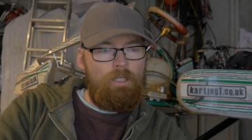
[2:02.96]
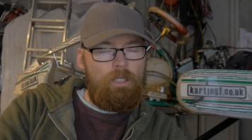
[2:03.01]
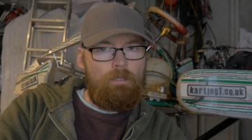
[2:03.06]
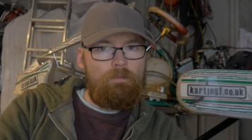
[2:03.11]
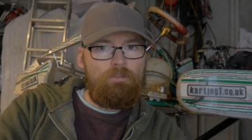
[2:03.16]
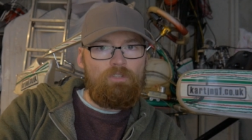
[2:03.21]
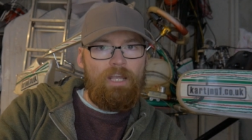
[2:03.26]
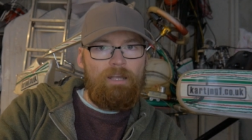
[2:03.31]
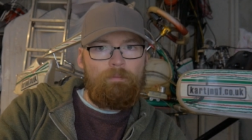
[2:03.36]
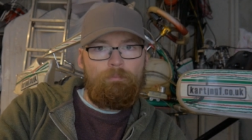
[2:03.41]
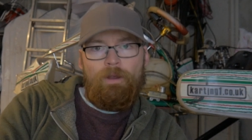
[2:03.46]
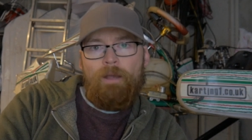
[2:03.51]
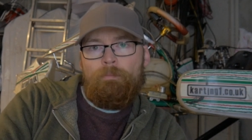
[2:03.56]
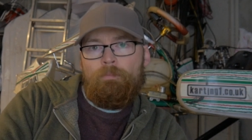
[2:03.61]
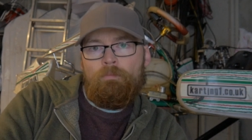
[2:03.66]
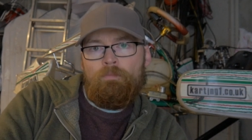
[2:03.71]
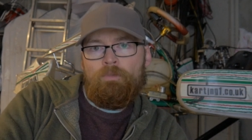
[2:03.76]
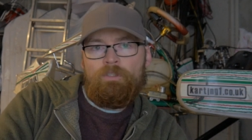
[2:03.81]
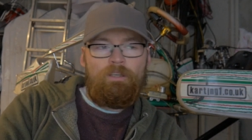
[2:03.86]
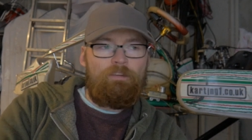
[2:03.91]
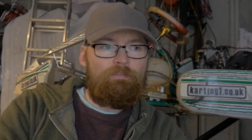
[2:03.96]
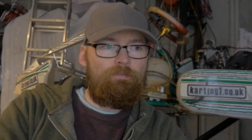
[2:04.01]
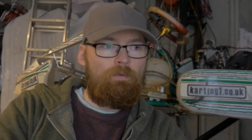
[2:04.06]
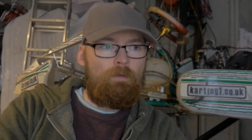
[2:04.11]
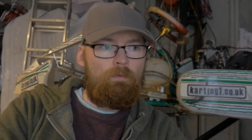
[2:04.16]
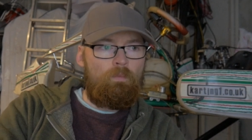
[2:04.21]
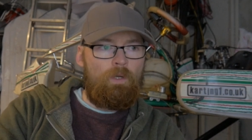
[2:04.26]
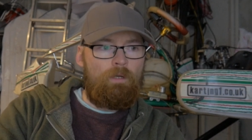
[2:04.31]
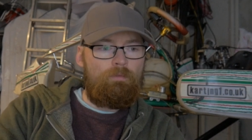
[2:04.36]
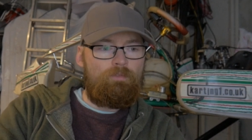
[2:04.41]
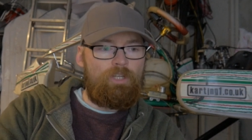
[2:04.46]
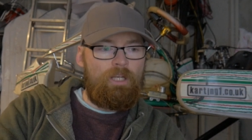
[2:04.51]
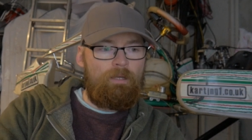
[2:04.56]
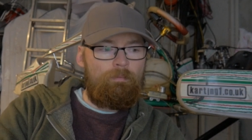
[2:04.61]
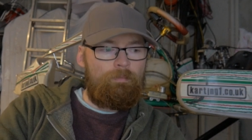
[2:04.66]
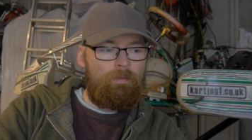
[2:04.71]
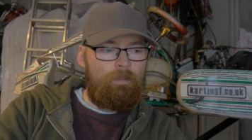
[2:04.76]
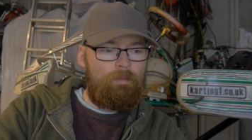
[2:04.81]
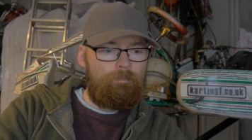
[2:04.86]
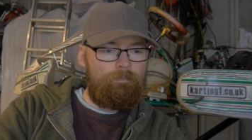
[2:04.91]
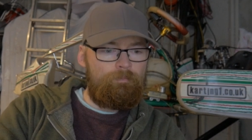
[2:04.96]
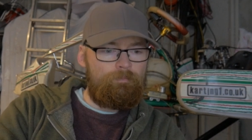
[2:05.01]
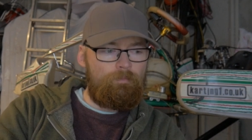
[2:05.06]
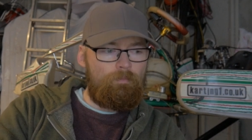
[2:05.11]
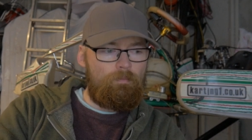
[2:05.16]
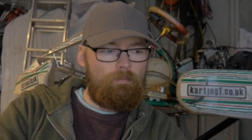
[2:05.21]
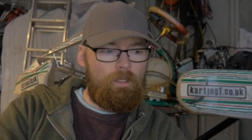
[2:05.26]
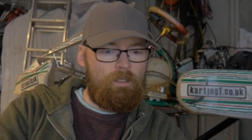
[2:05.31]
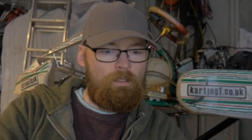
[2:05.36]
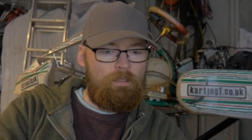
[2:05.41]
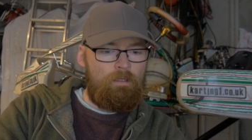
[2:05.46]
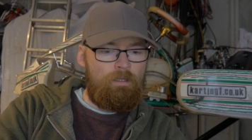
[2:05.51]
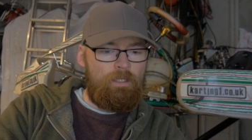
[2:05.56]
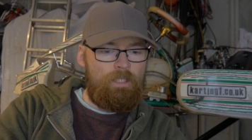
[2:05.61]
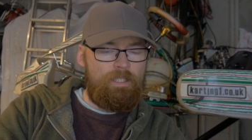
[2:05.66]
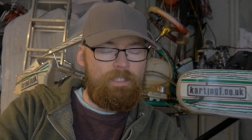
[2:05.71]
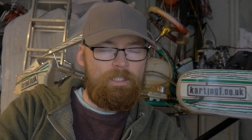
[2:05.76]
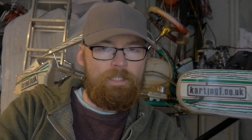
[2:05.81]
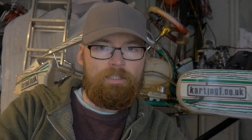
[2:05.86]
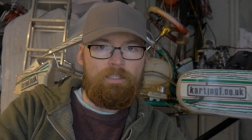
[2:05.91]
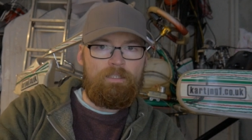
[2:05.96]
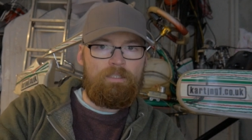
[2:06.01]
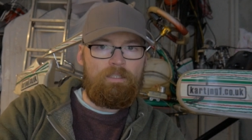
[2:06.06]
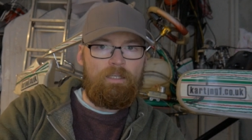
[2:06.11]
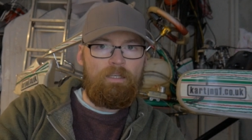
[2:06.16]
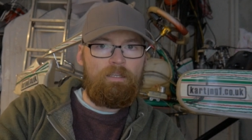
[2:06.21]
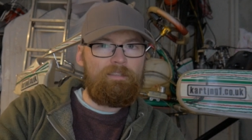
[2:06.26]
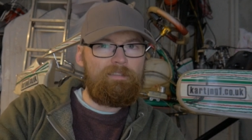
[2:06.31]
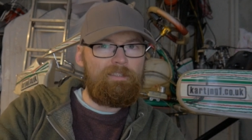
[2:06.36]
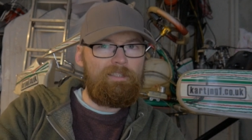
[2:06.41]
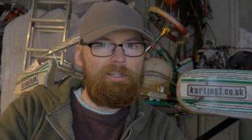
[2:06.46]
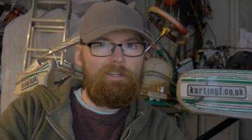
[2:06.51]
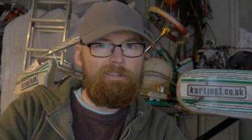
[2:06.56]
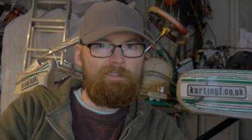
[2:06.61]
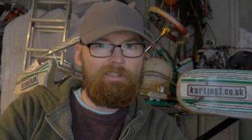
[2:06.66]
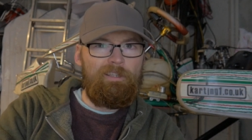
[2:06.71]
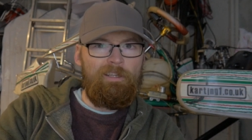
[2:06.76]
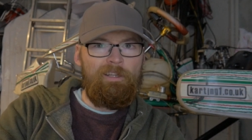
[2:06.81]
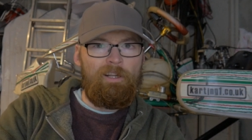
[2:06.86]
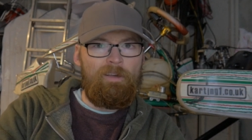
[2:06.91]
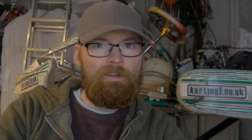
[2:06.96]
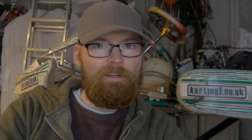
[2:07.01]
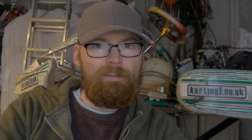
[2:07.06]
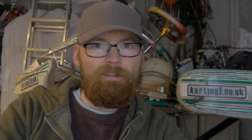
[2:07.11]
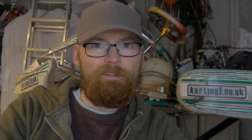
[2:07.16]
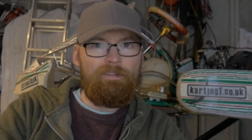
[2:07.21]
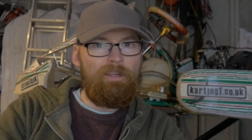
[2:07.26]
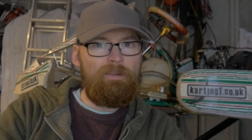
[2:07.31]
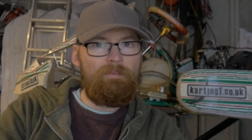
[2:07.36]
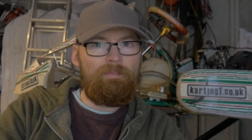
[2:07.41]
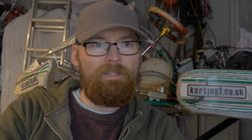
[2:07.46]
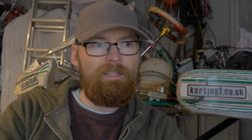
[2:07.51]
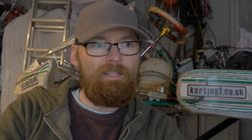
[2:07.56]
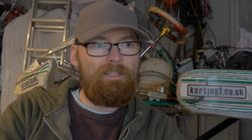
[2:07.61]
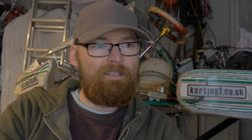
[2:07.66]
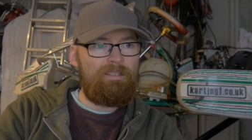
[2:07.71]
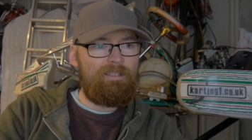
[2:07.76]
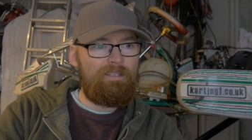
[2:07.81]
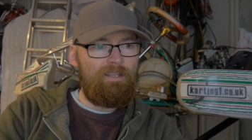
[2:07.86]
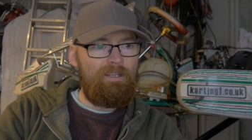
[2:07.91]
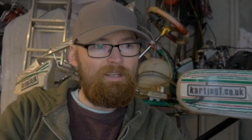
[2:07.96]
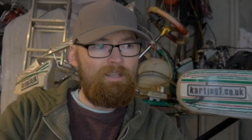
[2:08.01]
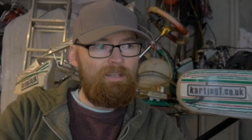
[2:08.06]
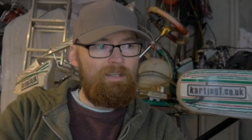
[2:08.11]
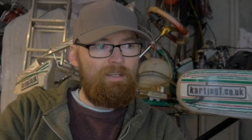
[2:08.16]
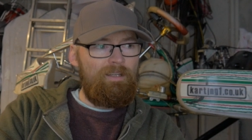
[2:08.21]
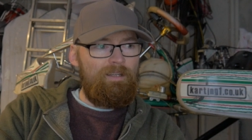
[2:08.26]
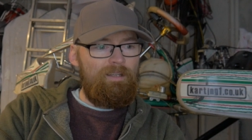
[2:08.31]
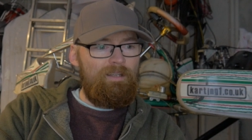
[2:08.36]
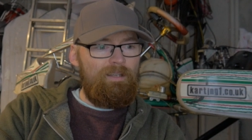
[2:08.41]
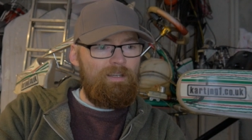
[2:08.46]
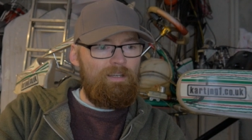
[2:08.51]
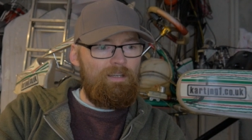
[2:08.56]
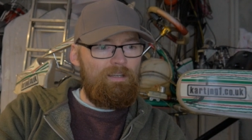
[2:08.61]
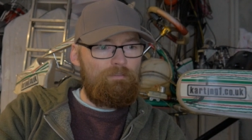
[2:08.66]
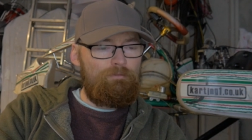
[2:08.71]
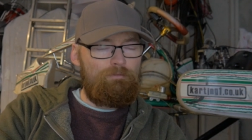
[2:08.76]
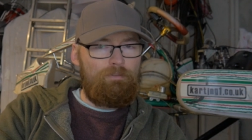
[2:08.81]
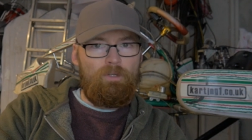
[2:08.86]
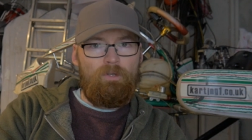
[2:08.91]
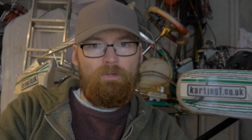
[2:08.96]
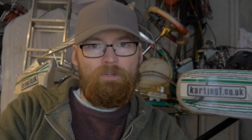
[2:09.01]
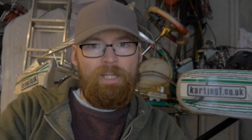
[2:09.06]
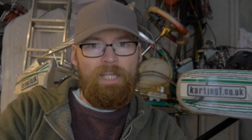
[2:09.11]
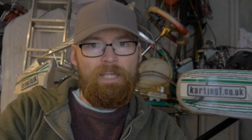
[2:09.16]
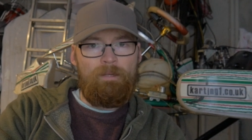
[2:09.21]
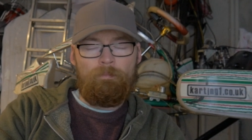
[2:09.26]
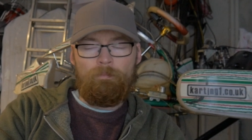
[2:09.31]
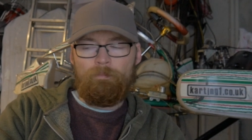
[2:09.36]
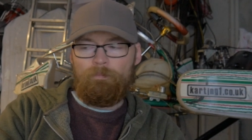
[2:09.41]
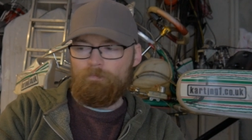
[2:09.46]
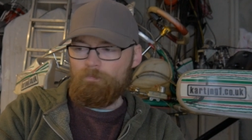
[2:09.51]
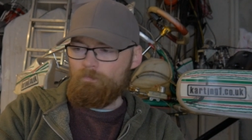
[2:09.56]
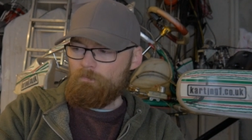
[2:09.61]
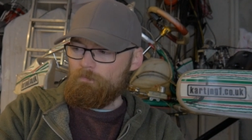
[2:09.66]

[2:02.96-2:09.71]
you know, Jack Brabham was F1 world champion in 1966, so you know, nobody's uh, forgotten him.